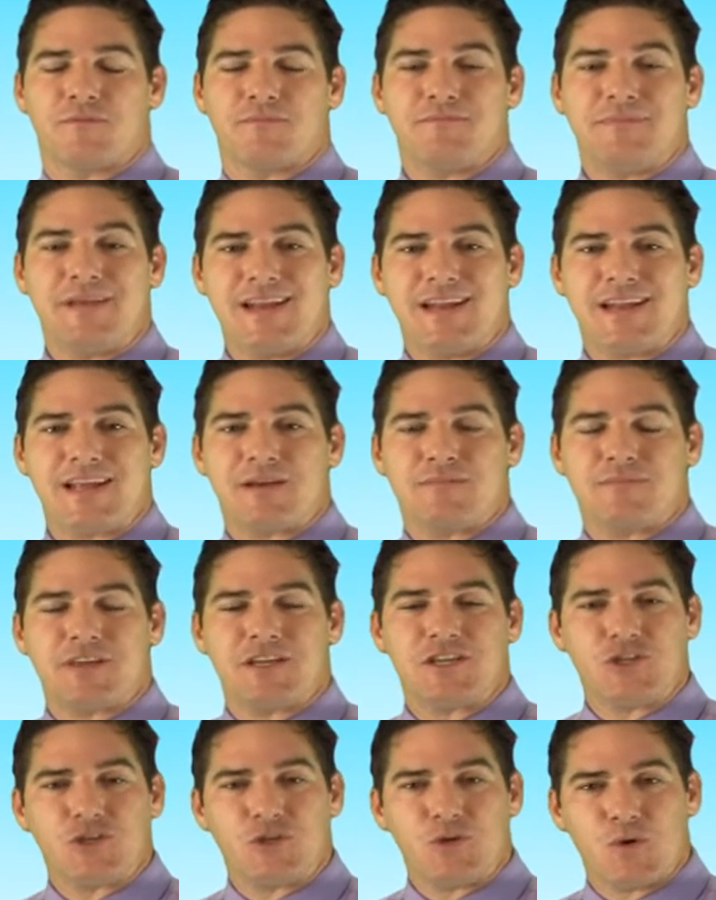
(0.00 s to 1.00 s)
medium
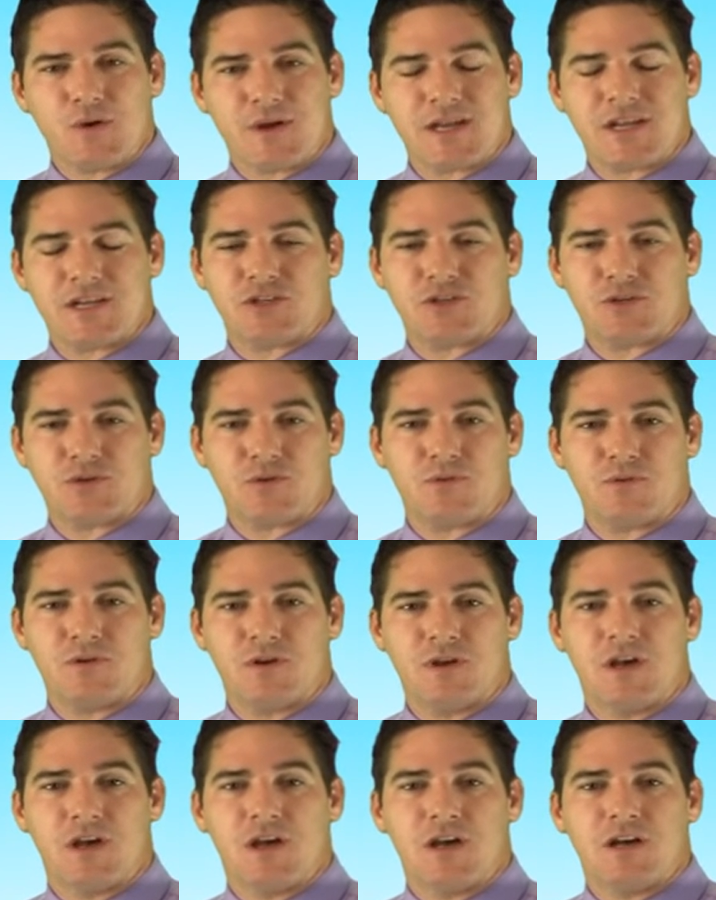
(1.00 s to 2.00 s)
that you can do
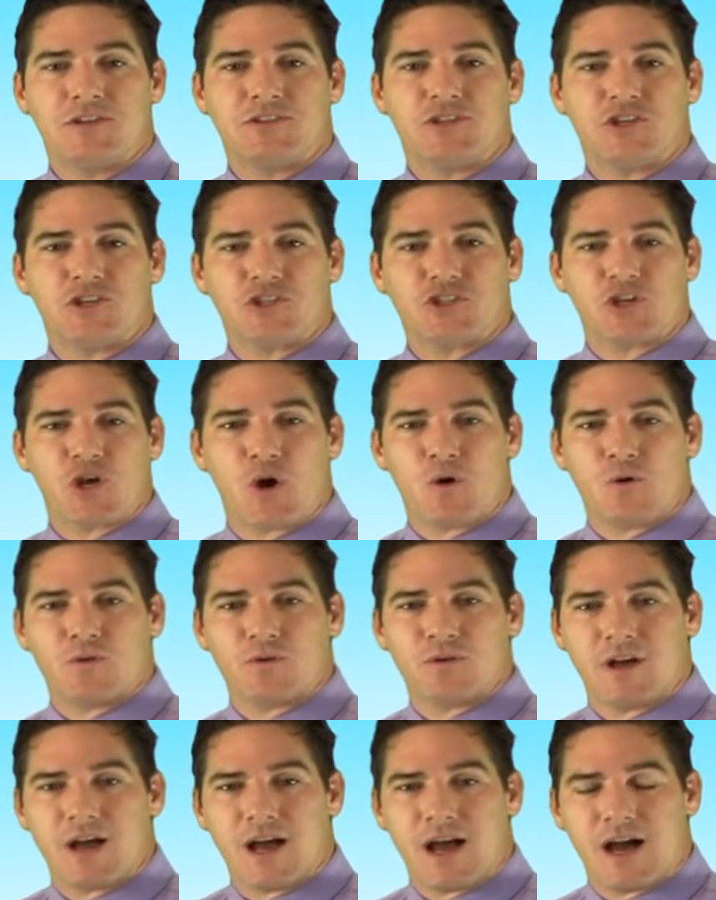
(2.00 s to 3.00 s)
to show